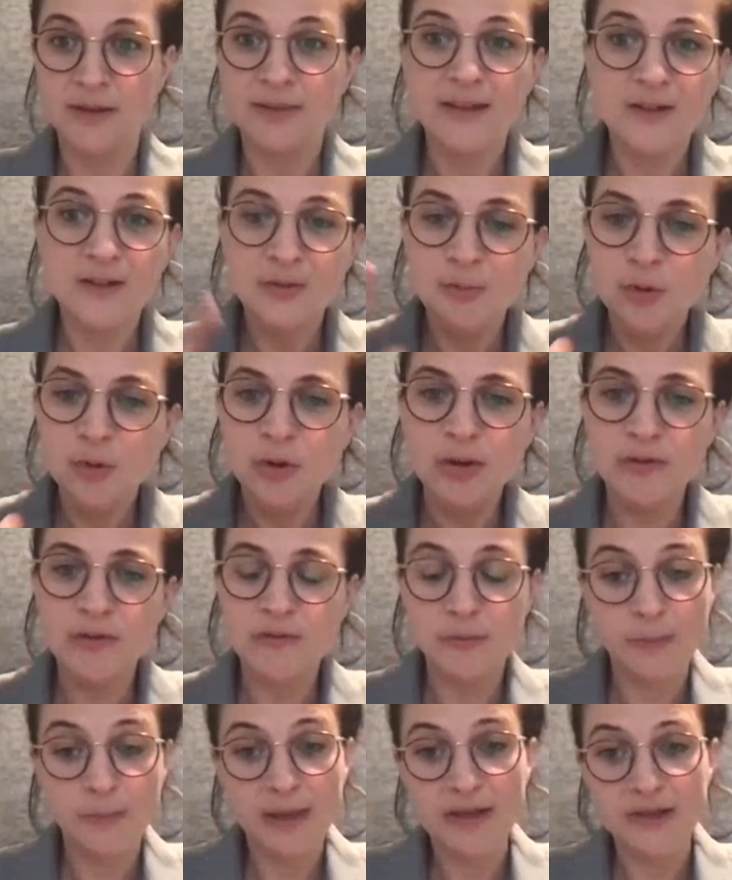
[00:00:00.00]
There's more
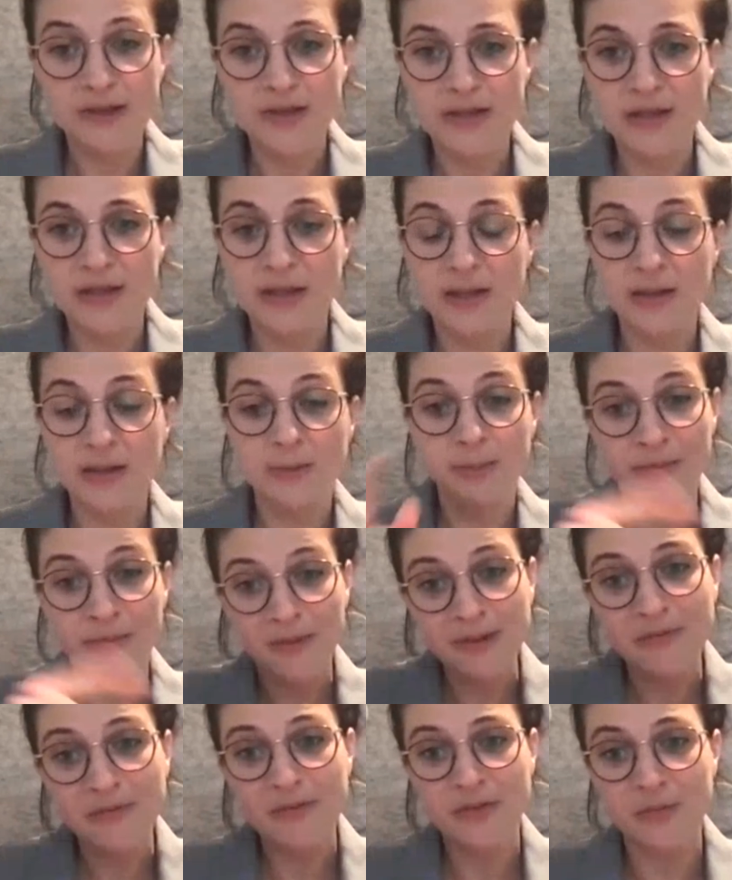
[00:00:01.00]
information in a
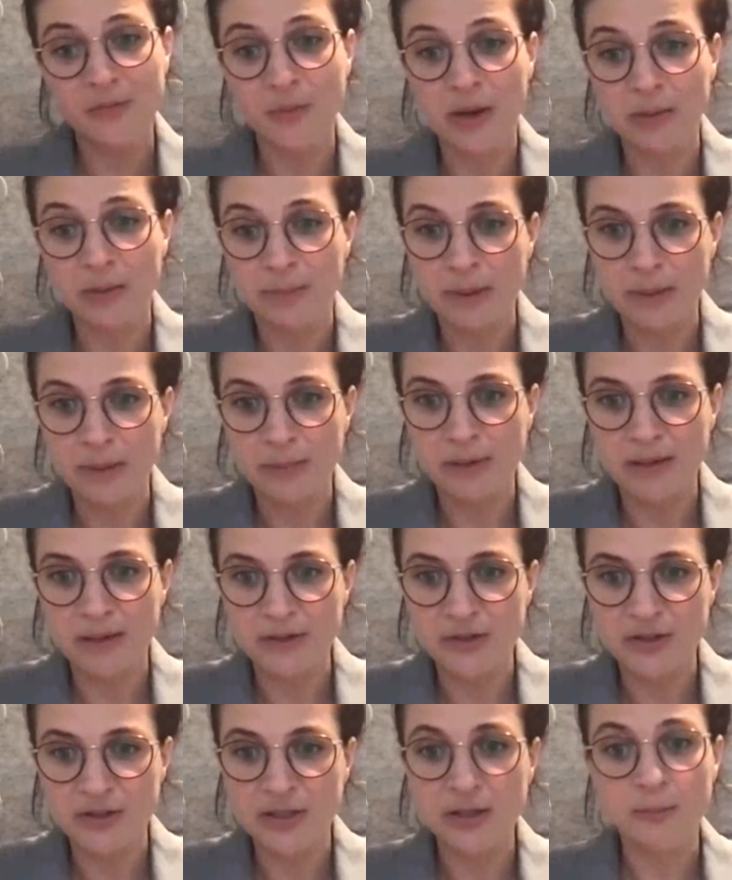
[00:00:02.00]
previous white paper
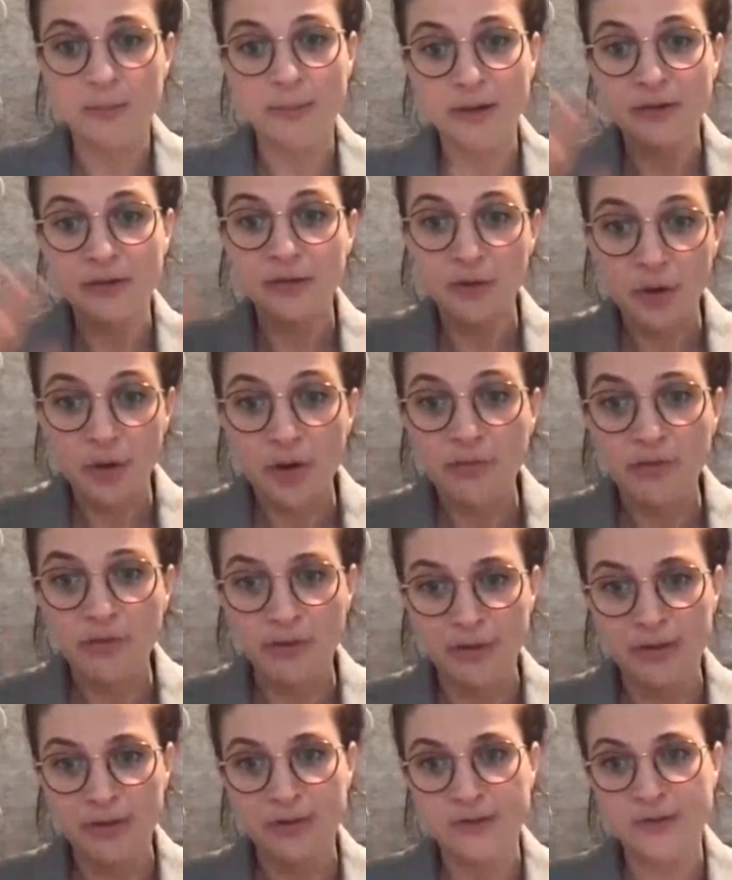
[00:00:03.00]
actually about the
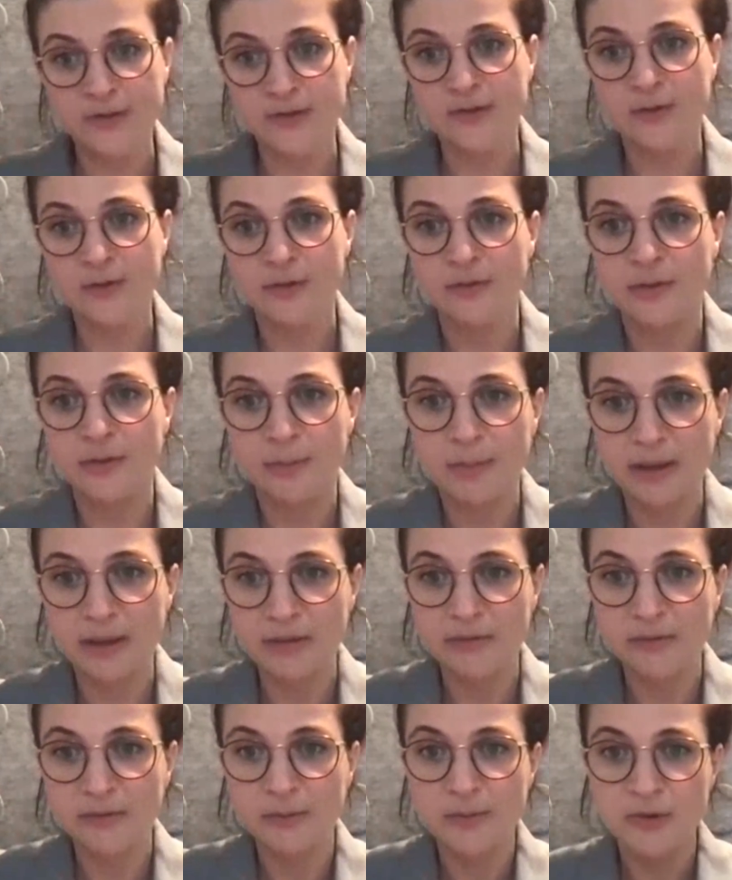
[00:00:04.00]
governance of the
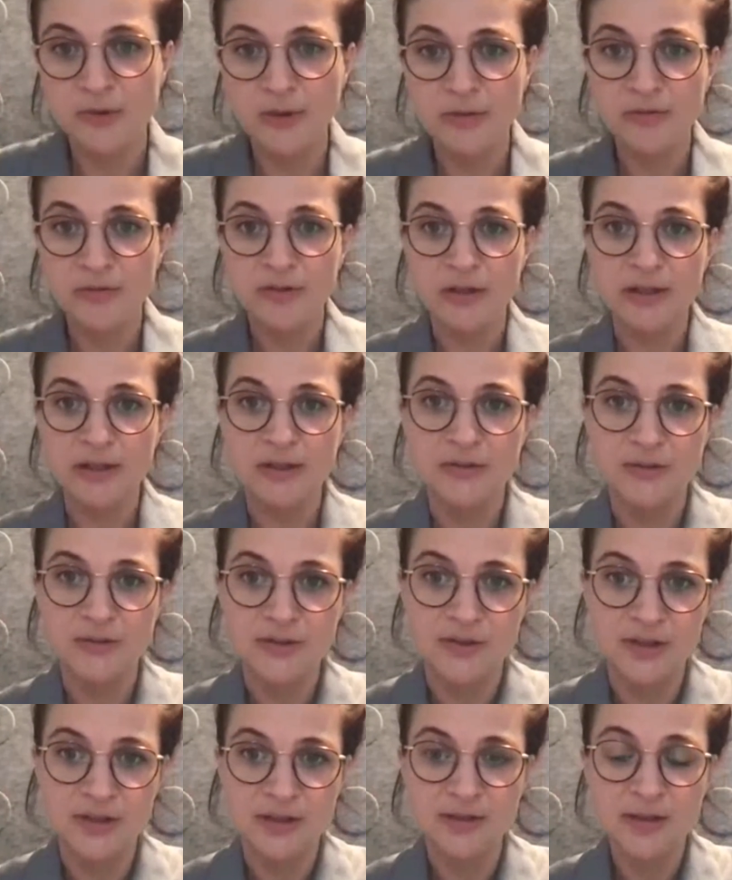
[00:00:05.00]
platform. So if you're
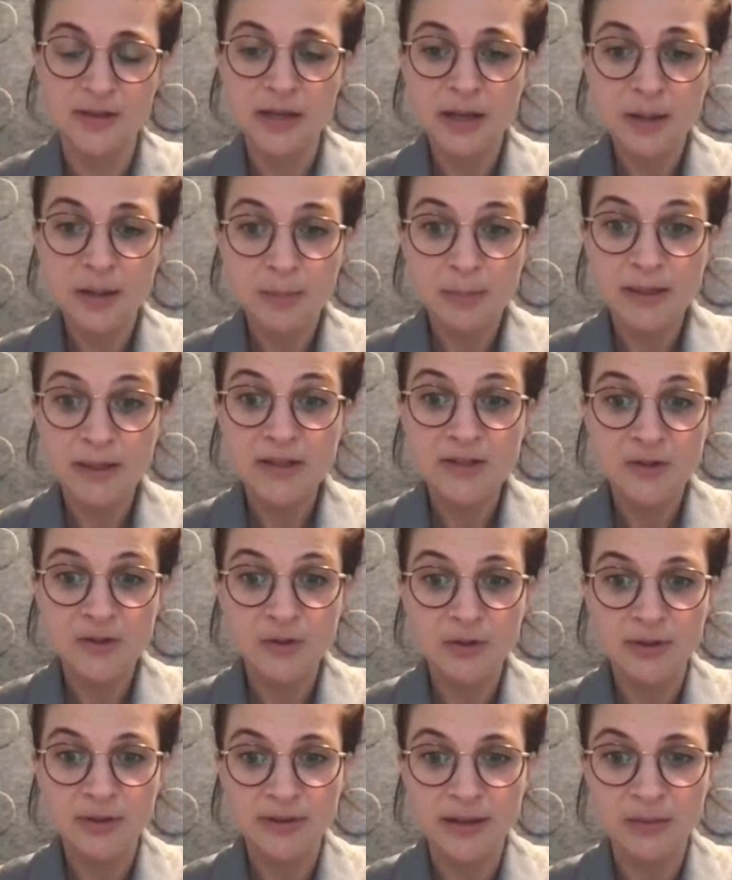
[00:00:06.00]
interested, please look
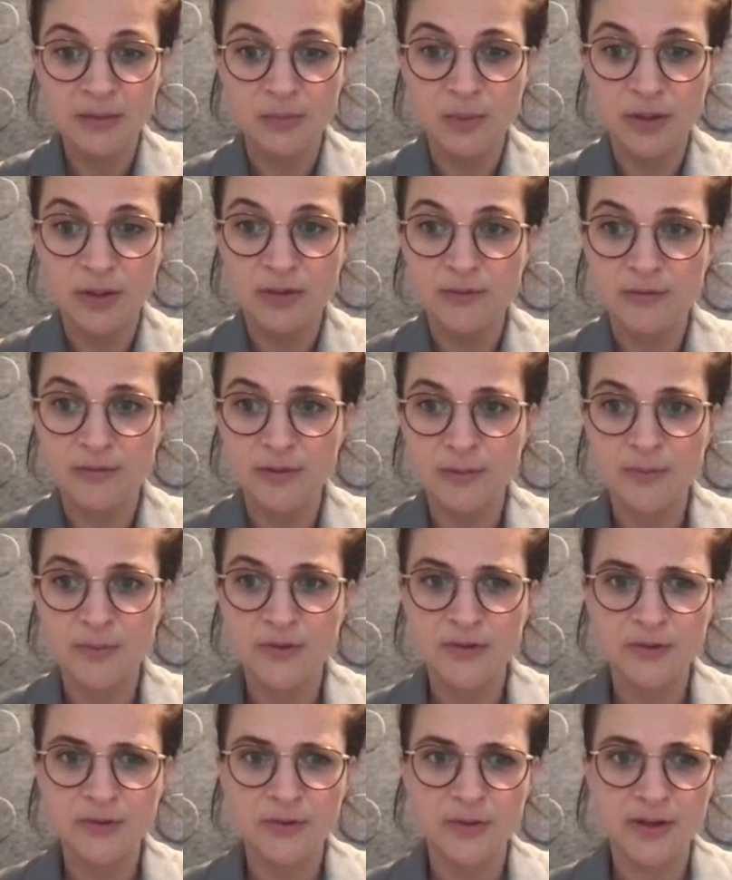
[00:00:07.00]
at that one from
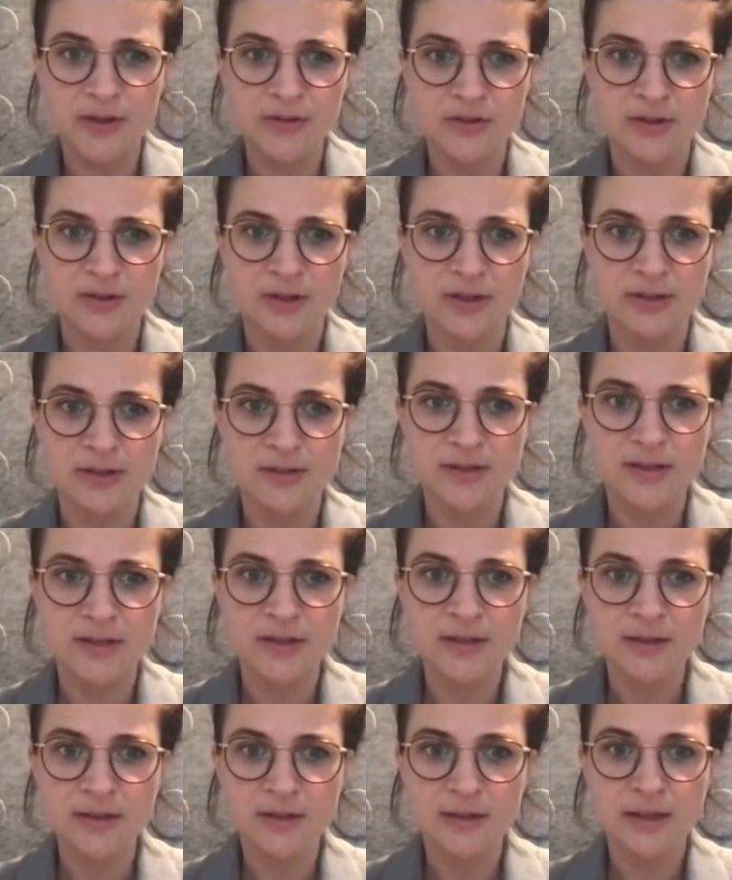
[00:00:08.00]

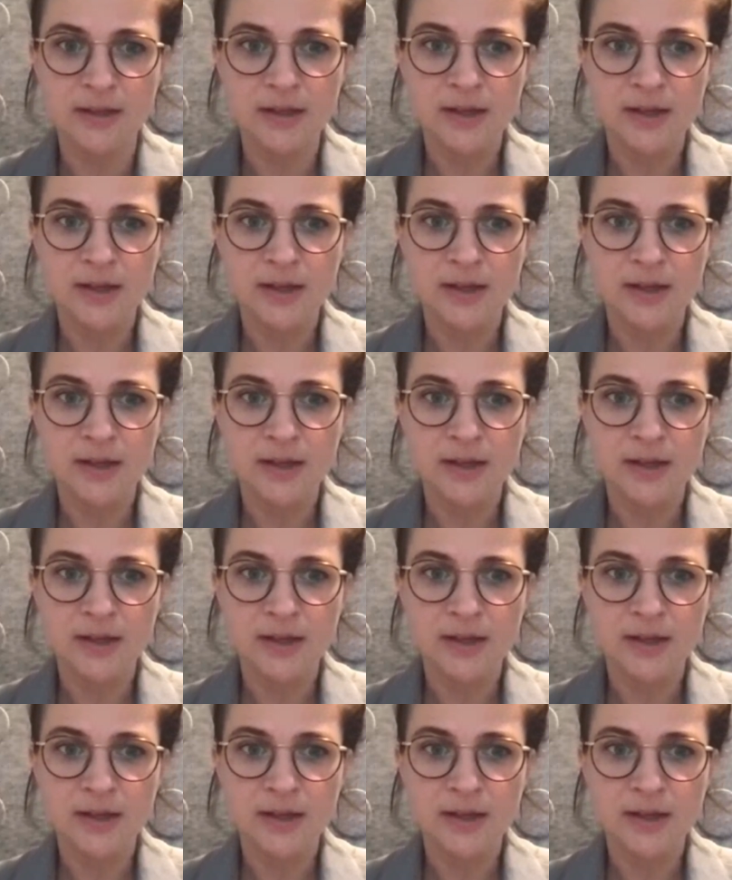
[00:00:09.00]
2019.